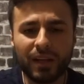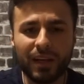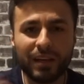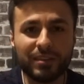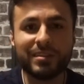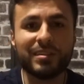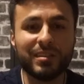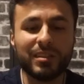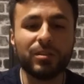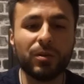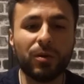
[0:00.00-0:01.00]
and just
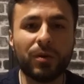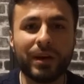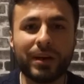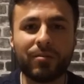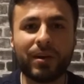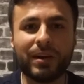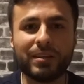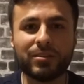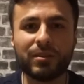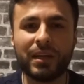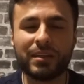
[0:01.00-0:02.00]
continue going, right?
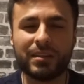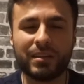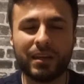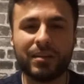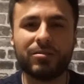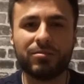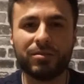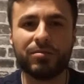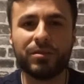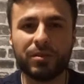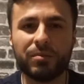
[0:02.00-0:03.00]
So that can kind of
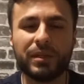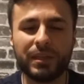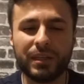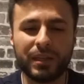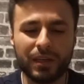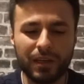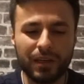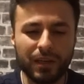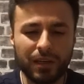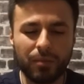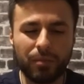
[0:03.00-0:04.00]
fulfill me.
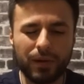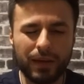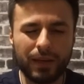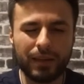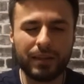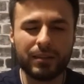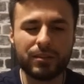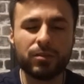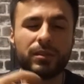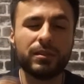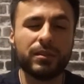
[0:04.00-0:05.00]
But I think it's
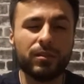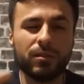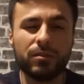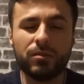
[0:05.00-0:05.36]
trying to tell you